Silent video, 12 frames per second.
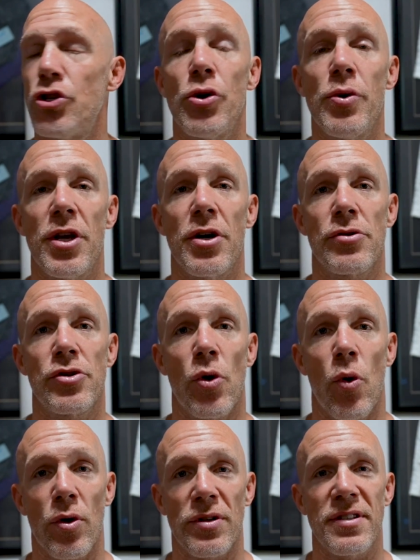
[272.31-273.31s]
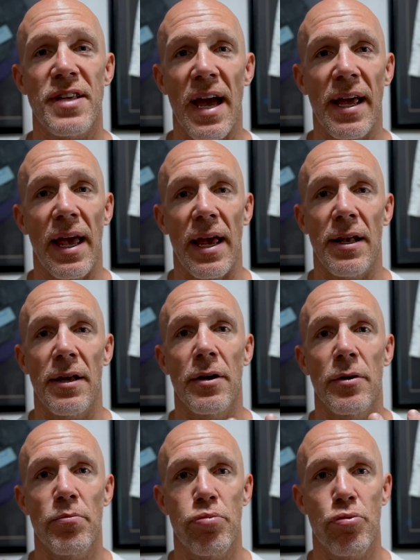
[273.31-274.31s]
2 years, or decade
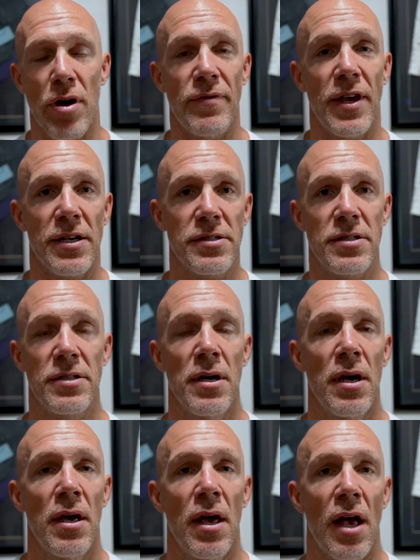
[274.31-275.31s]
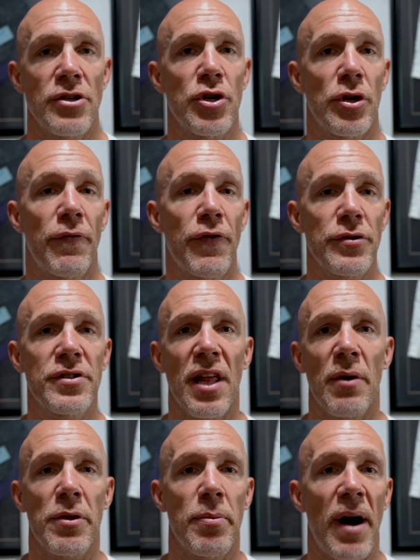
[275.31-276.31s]
previous. And so the first
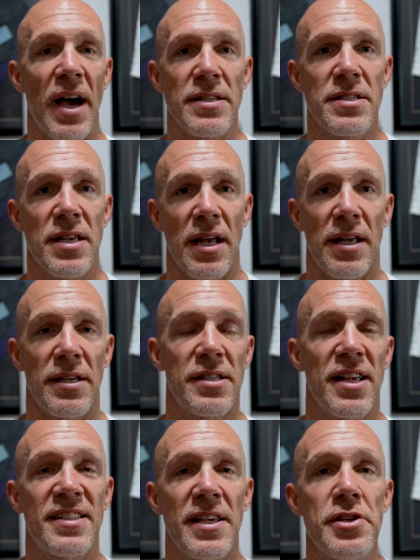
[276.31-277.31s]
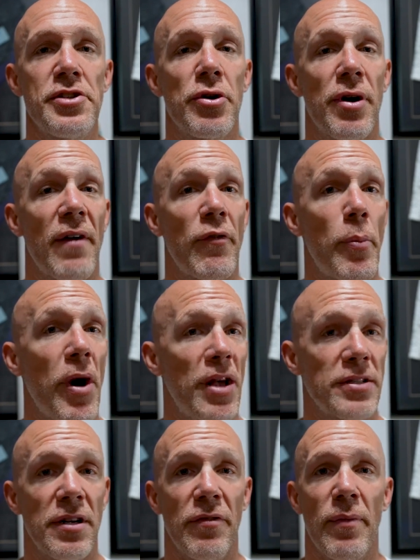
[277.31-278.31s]
thing with mindset is it's easier to have a
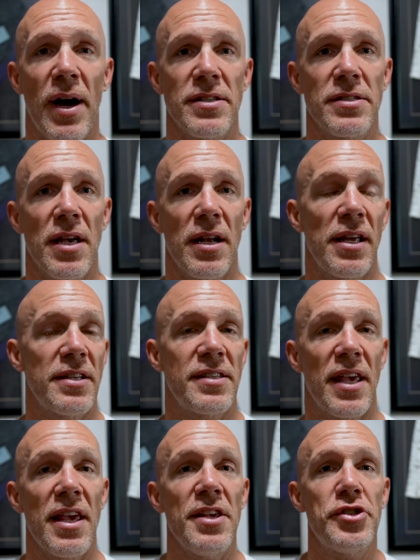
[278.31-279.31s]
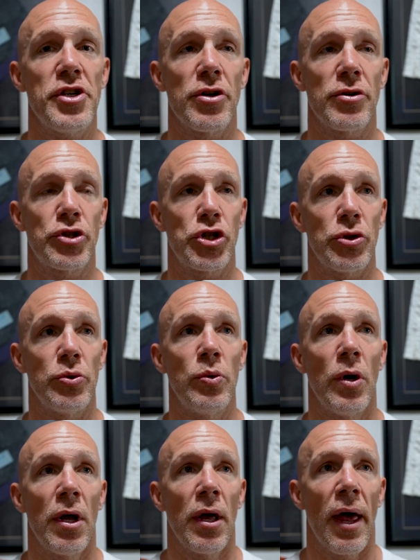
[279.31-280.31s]
positive mindset. It's easier to
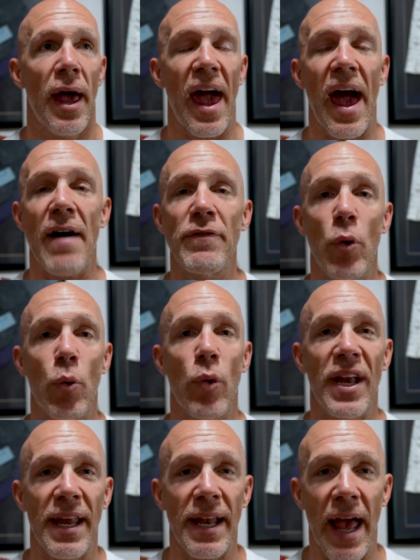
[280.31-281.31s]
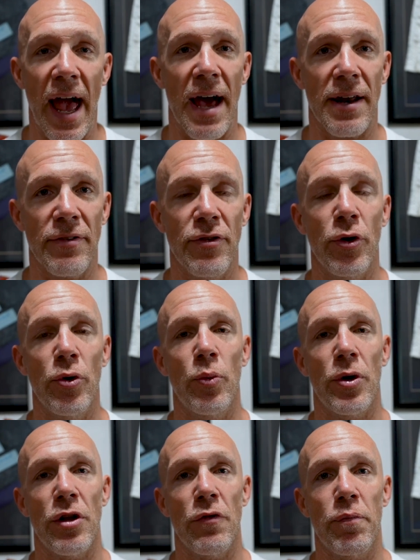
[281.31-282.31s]
have a winning attitude
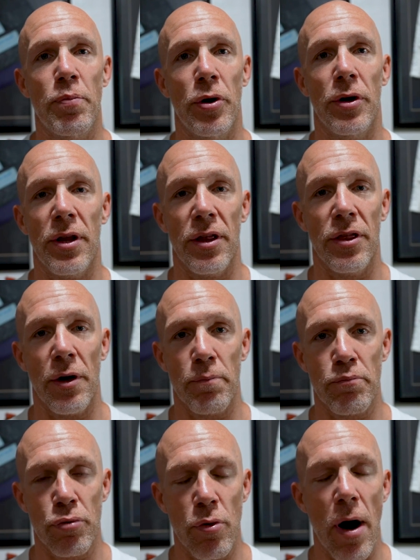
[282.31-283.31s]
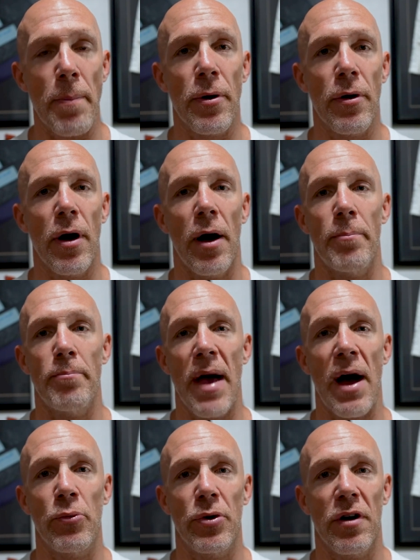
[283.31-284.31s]
when you put the proper
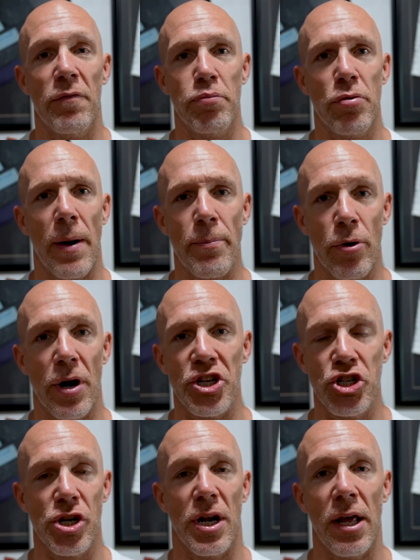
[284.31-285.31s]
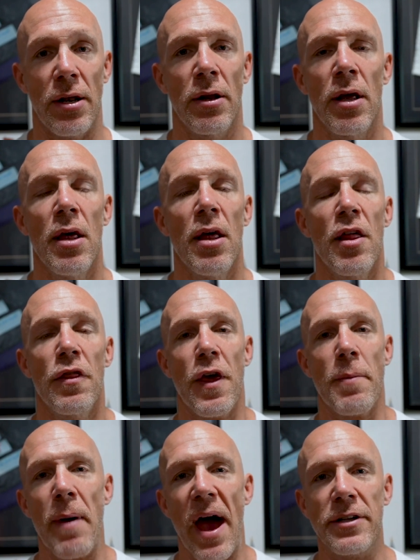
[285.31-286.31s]
amount of preparation in.
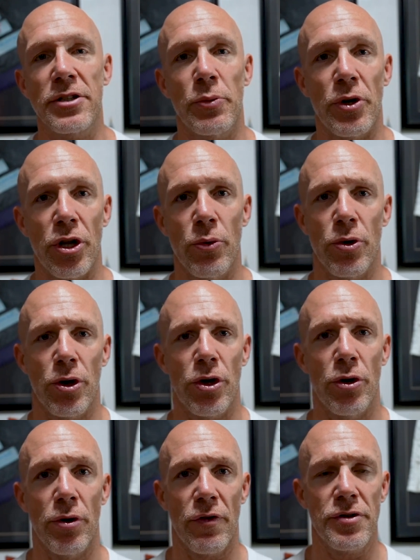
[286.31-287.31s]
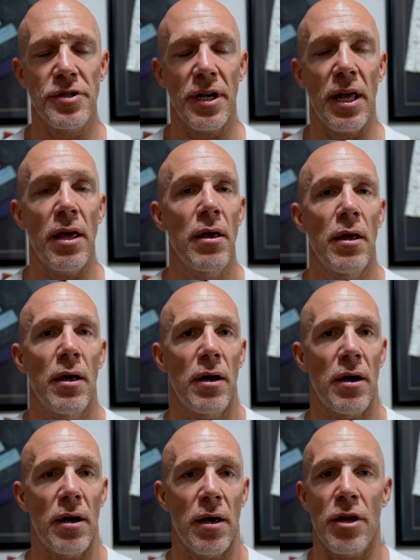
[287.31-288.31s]
Think back to when you were in university
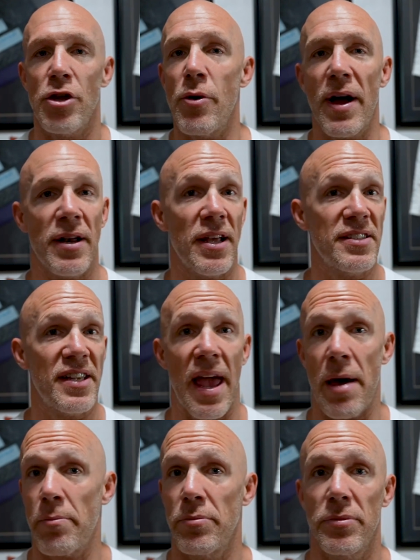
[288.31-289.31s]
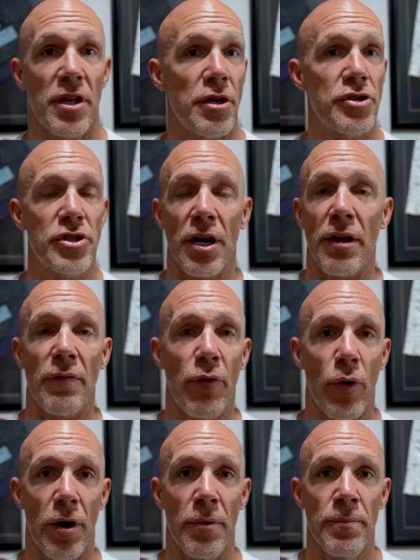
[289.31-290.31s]
and you had an exam that you studied
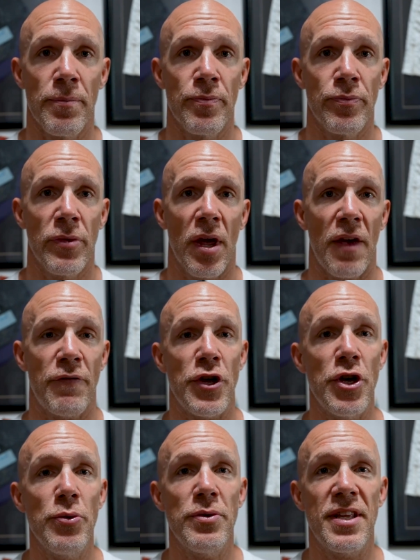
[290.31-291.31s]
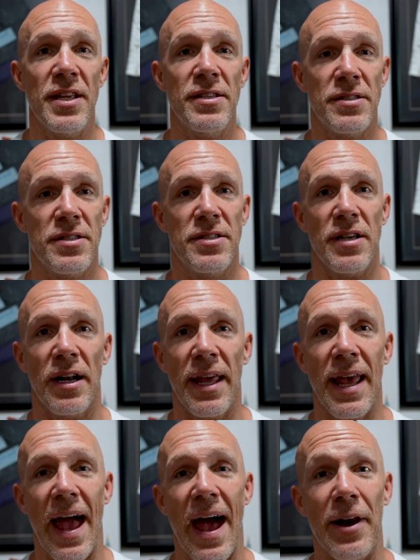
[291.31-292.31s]
for. If you didn't
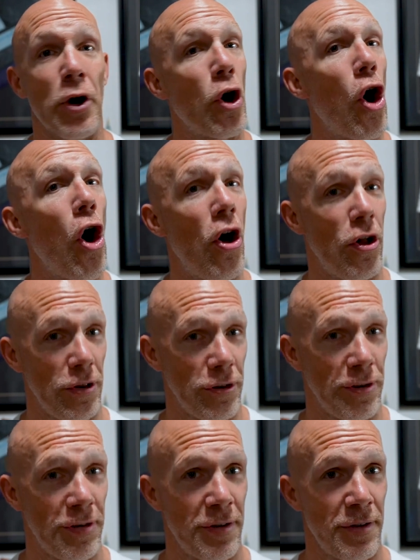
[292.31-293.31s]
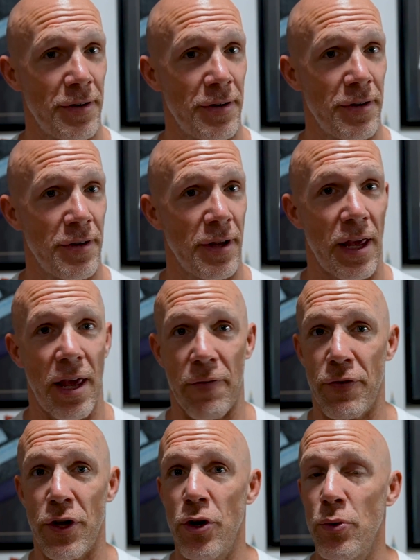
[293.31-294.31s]
study at all,
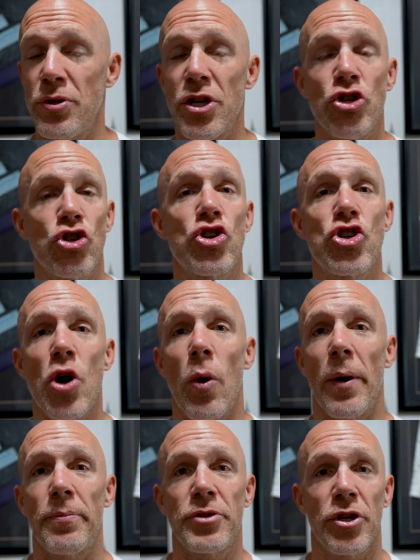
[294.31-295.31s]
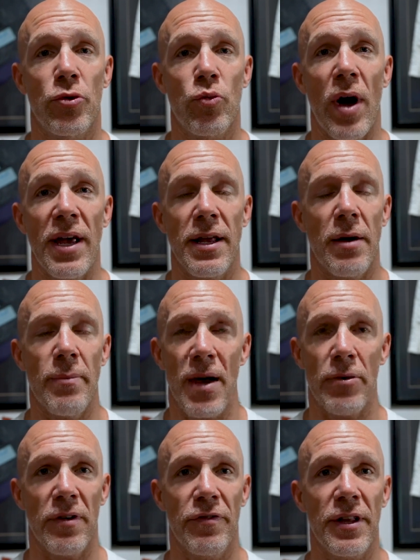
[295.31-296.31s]
if you didn't show up to the right
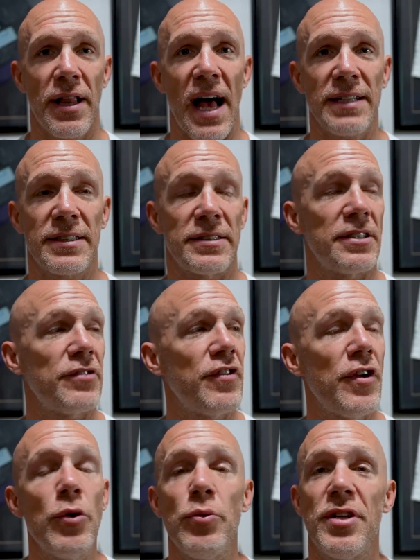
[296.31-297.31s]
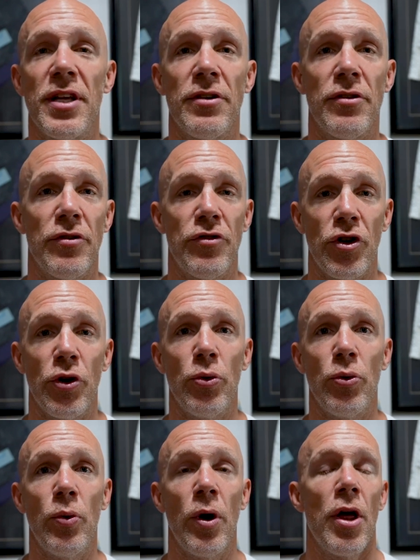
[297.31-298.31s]
amount of classes, if you didn't
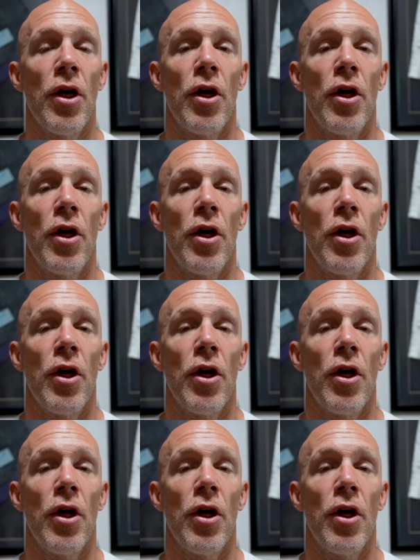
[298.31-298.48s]
do